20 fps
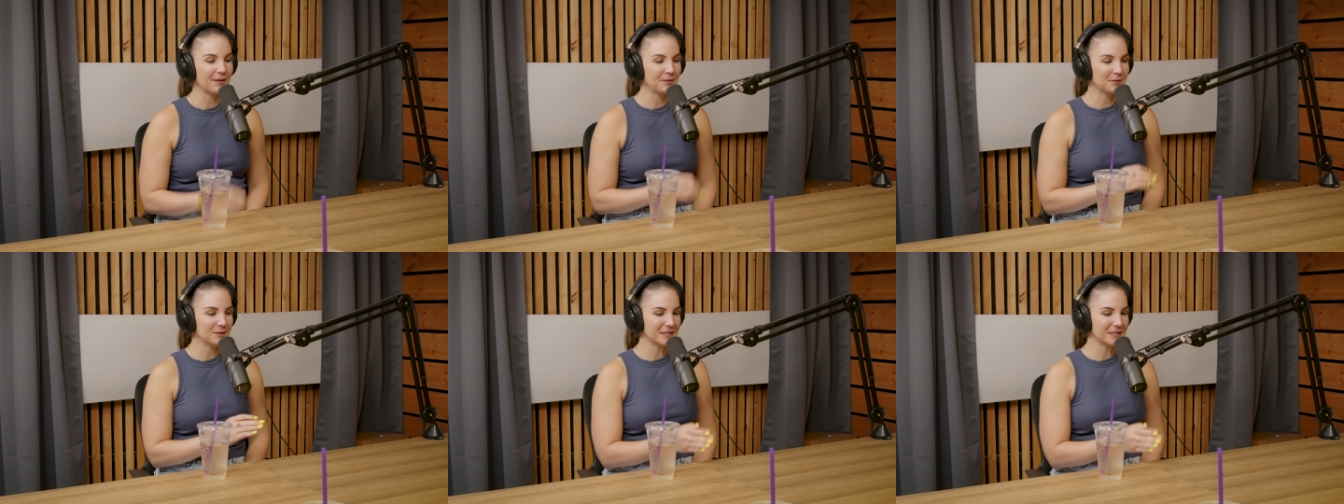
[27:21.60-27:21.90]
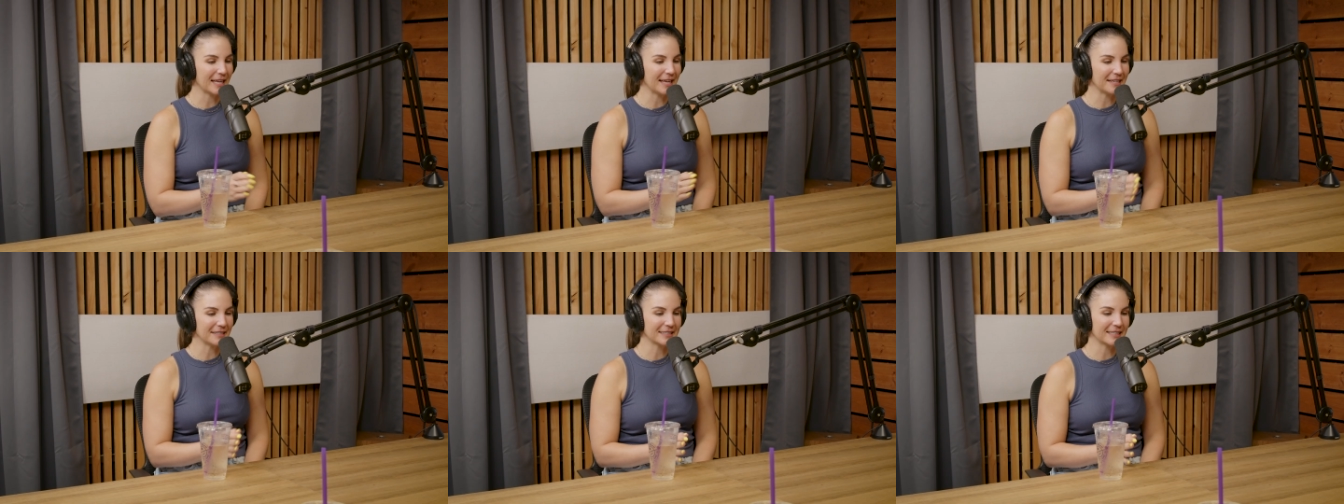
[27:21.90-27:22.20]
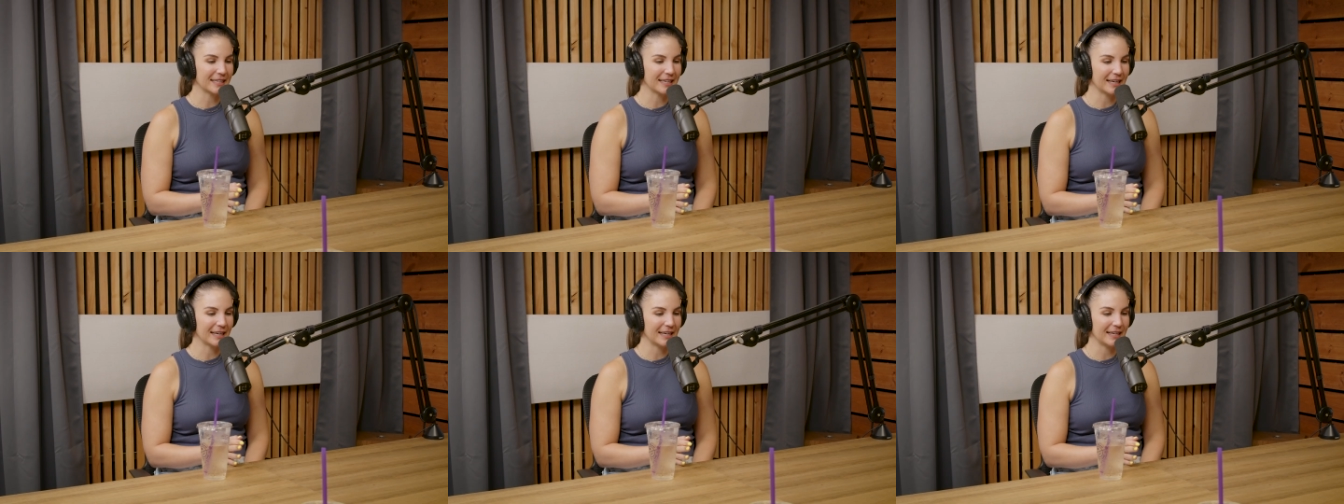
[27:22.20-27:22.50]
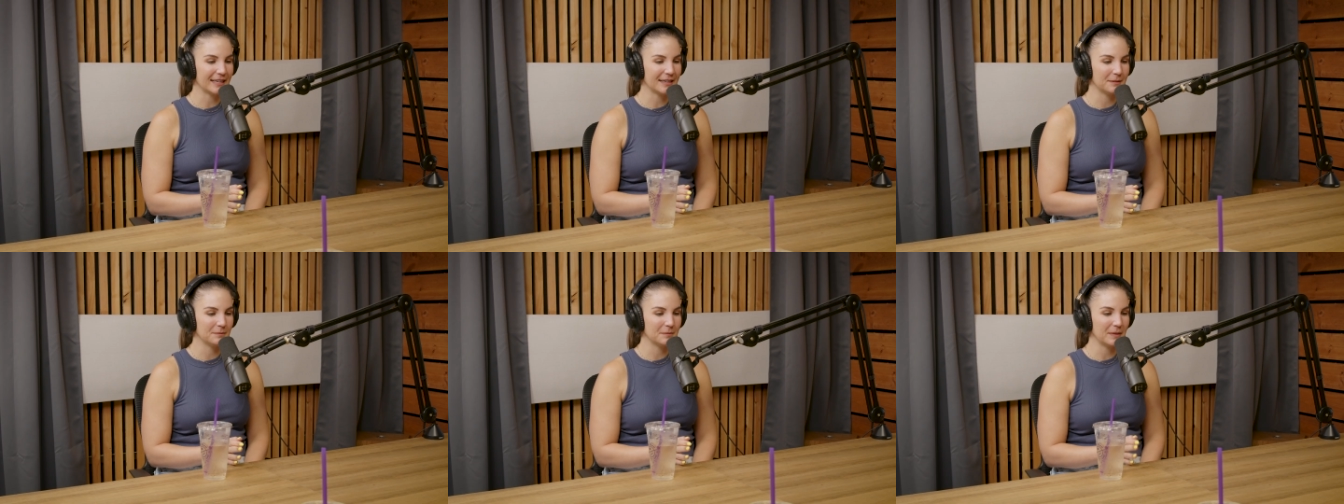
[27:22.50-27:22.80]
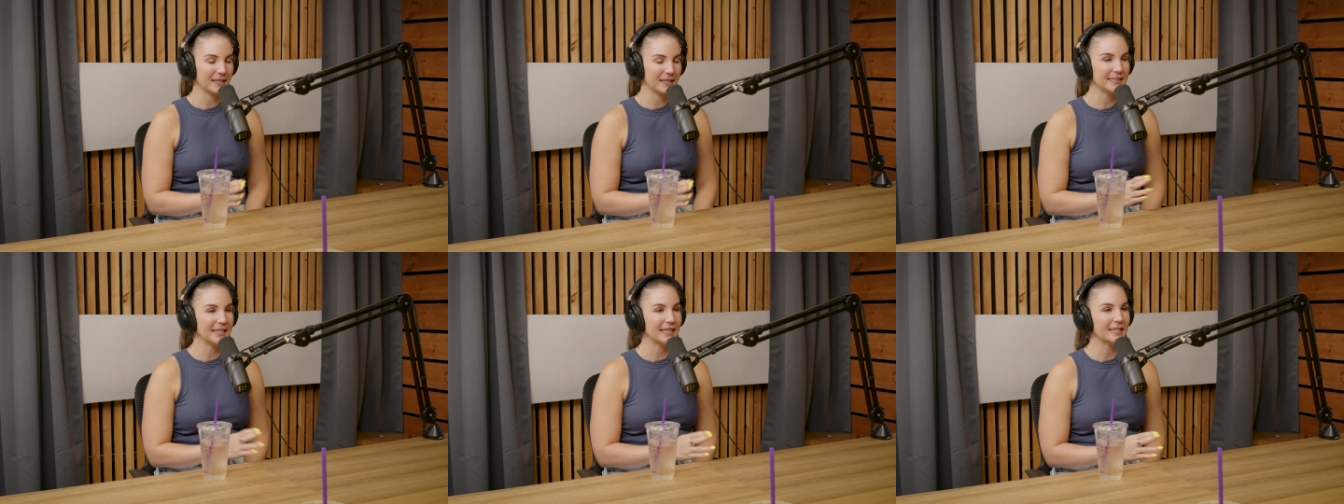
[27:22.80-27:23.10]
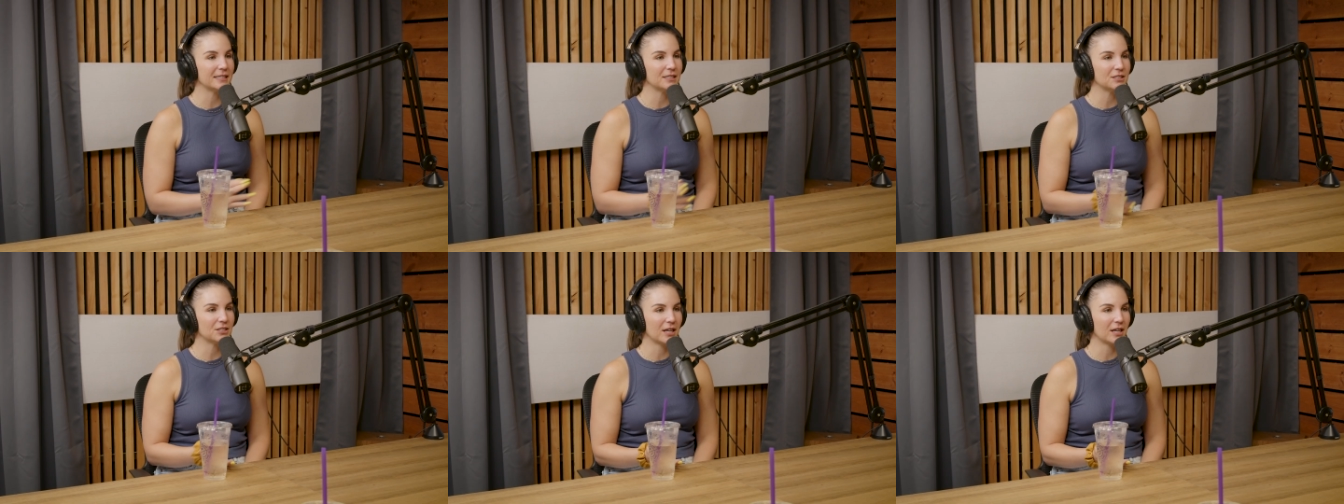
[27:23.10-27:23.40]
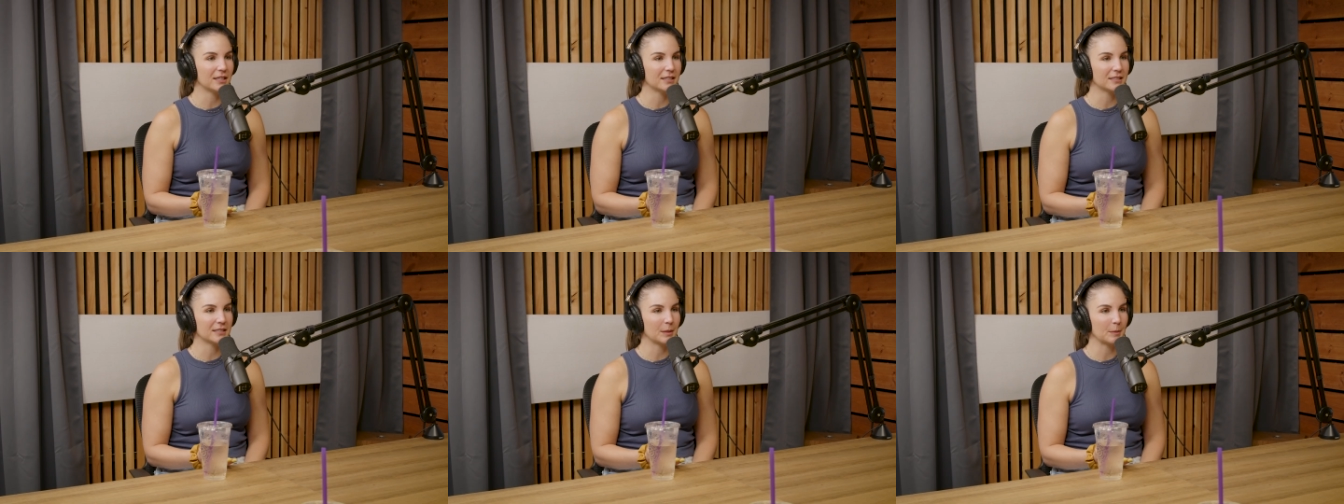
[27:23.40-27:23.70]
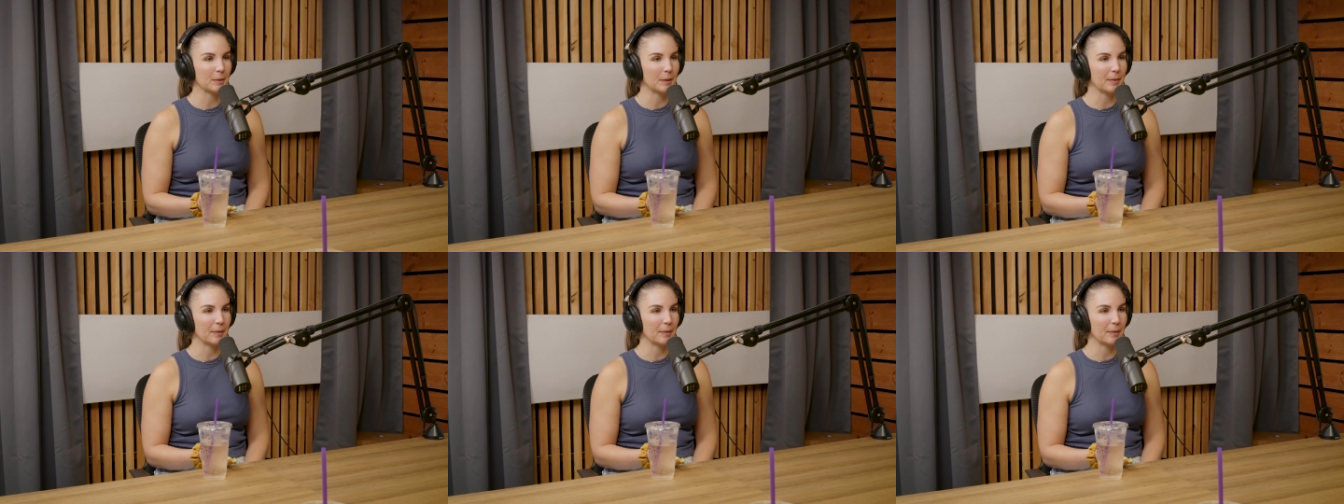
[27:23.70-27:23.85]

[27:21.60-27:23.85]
was asking, I had Danny Jollis on my